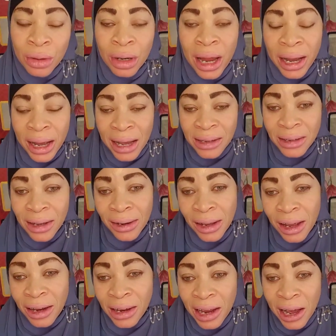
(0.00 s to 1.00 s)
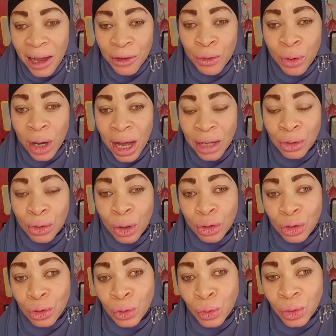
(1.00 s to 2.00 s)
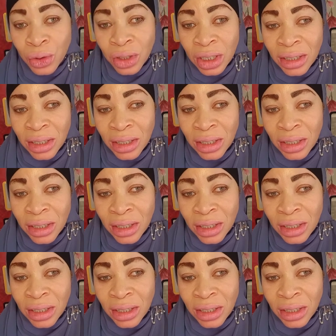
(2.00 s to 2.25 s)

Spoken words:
Like I said earlier, you cannot use